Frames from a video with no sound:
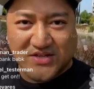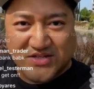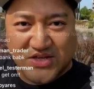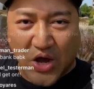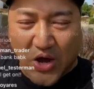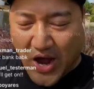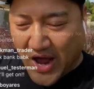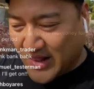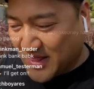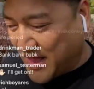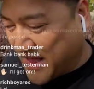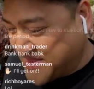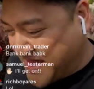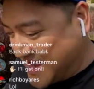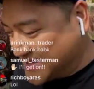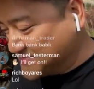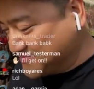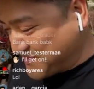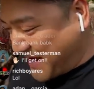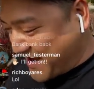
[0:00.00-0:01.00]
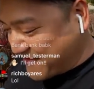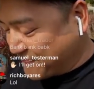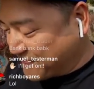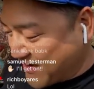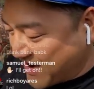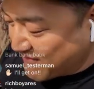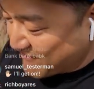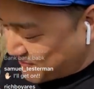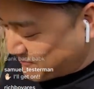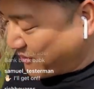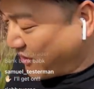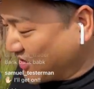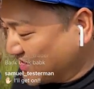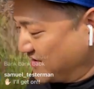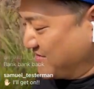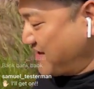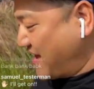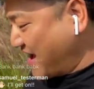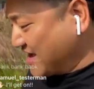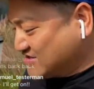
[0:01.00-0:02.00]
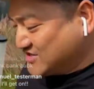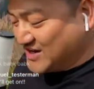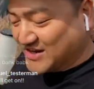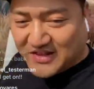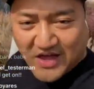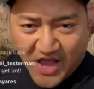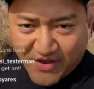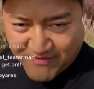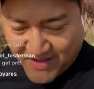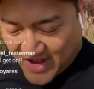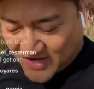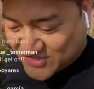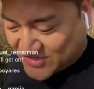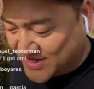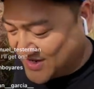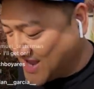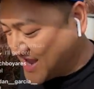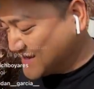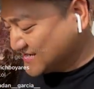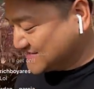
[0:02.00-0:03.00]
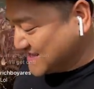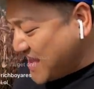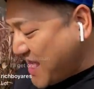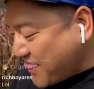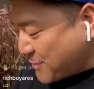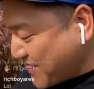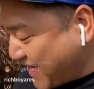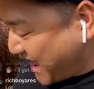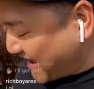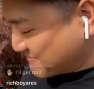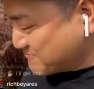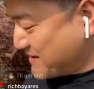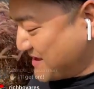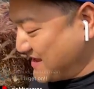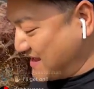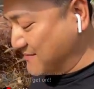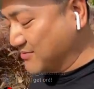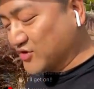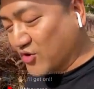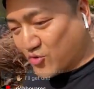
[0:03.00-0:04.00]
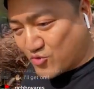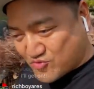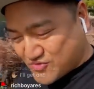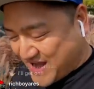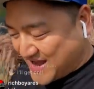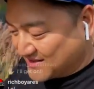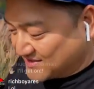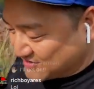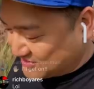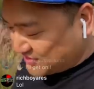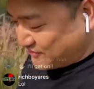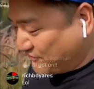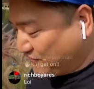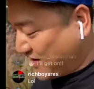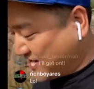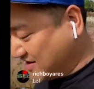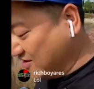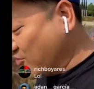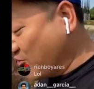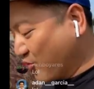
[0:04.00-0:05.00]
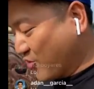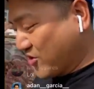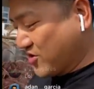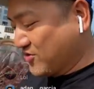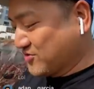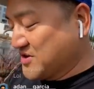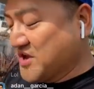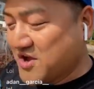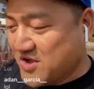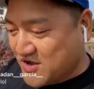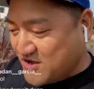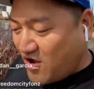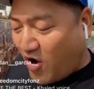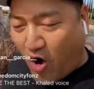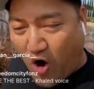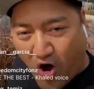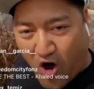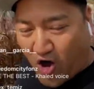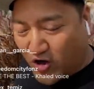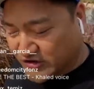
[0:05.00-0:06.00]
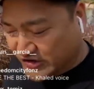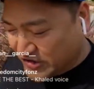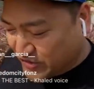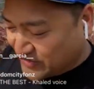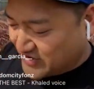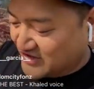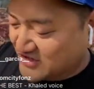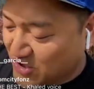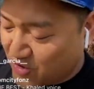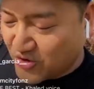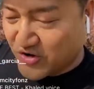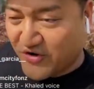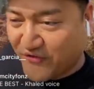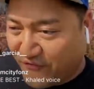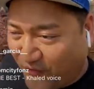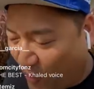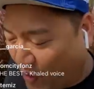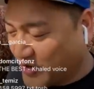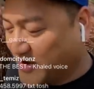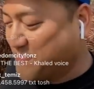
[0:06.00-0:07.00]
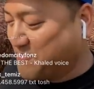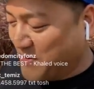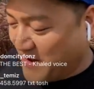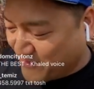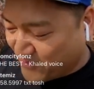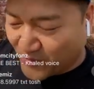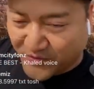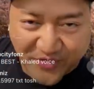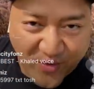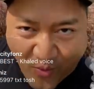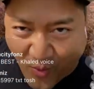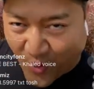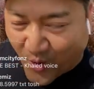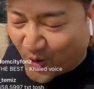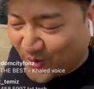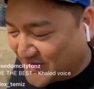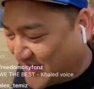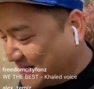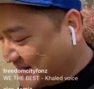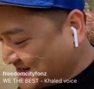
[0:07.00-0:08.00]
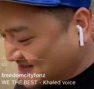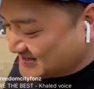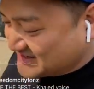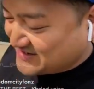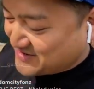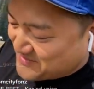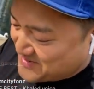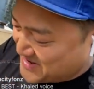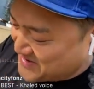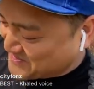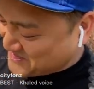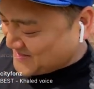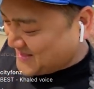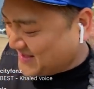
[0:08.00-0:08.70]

So I, that's my favorite part of IG Live, actually, guys. That and being able to rant to the fucking world, all to the 240 people in the world that listen to me.